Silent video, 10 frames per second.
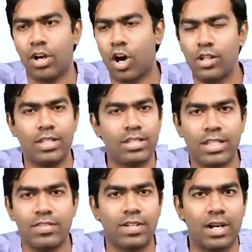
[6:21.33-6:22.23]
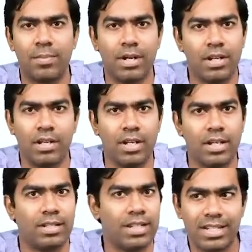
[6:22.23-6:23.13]
All these things will come under
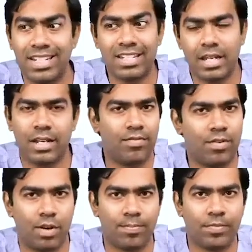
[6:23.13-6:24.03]
this distal nephron.